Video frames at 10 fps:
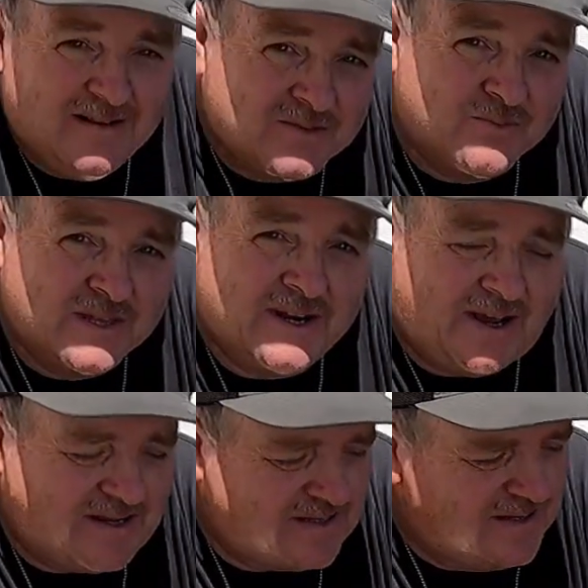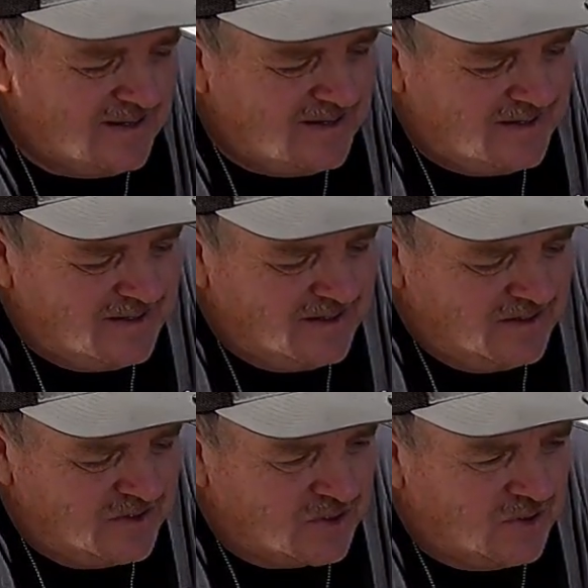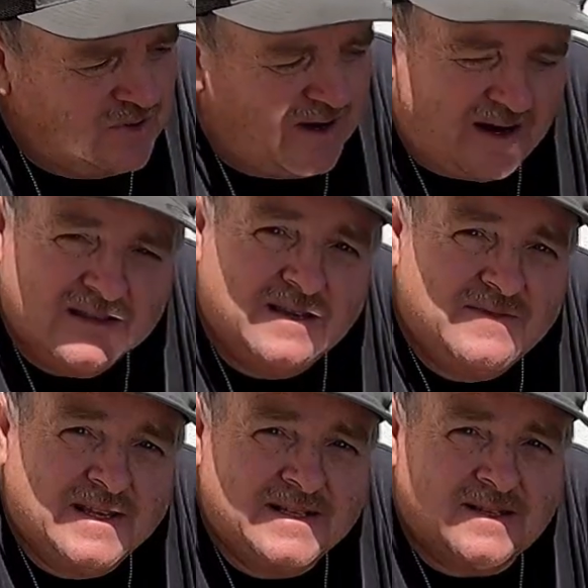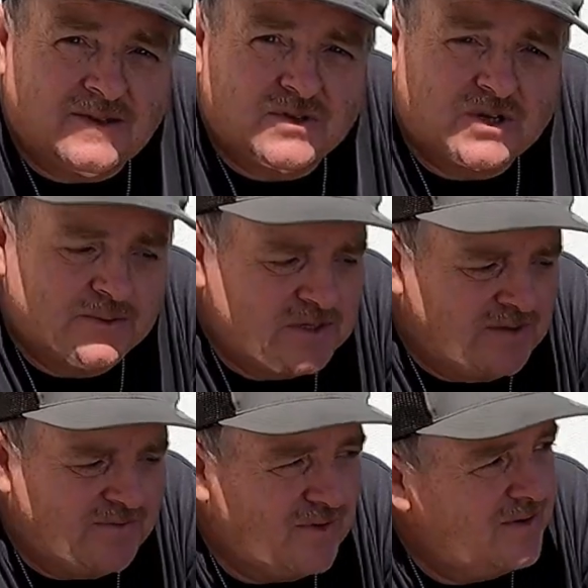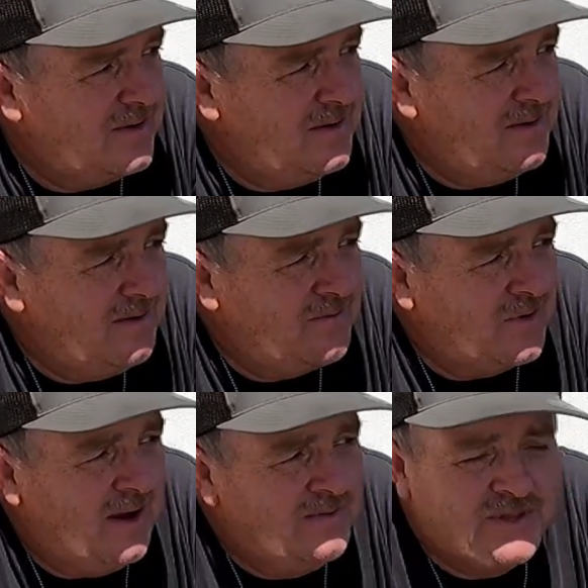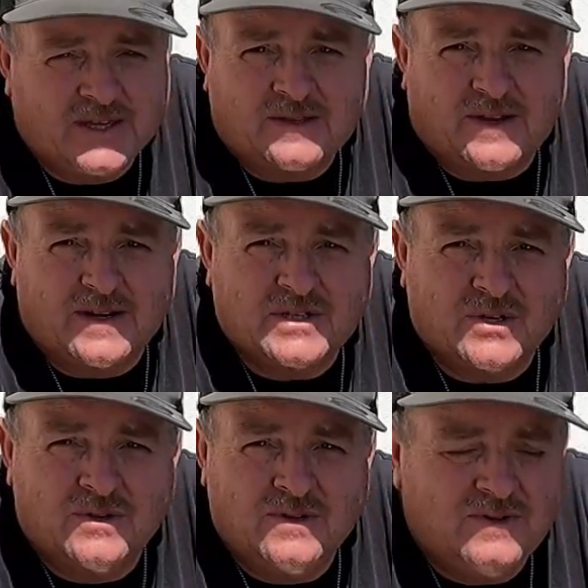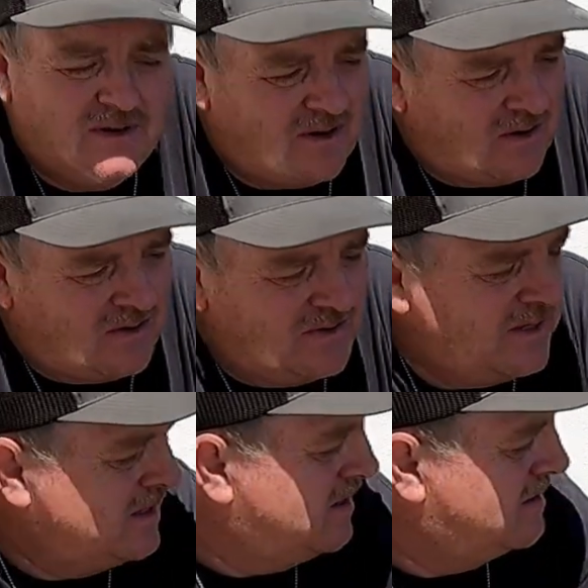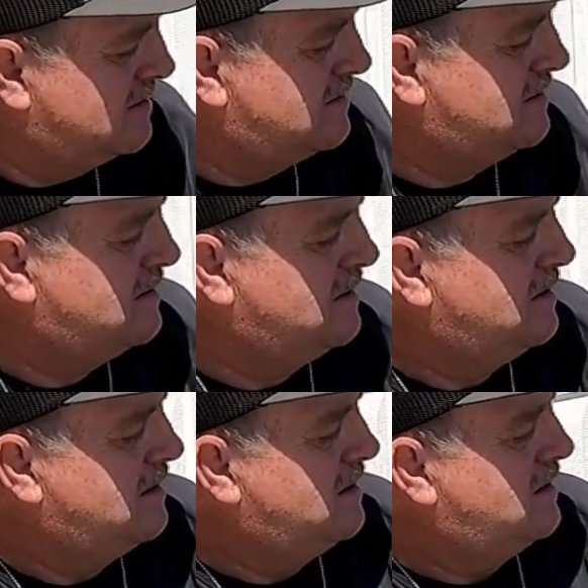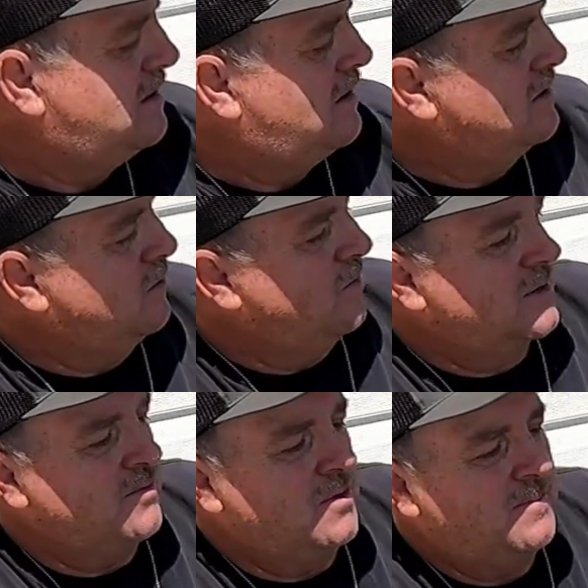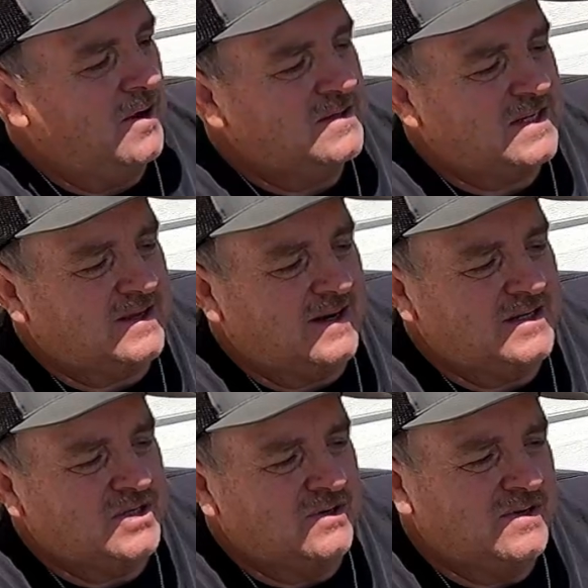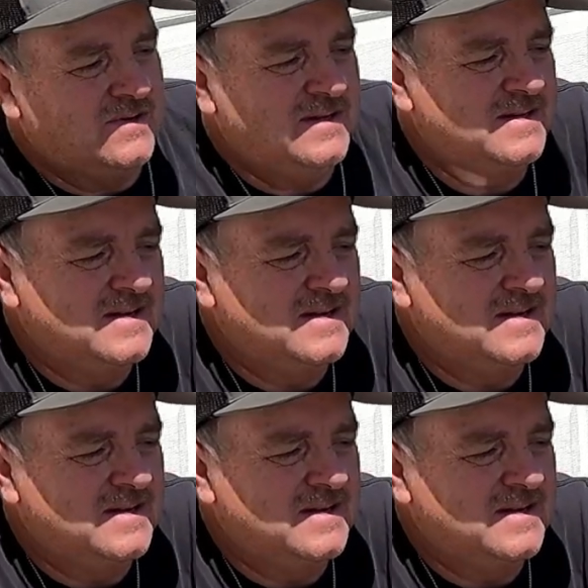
it's really nice. So I'll leave links in the description for everything that I showed you. All the Workpro parts that I showed you.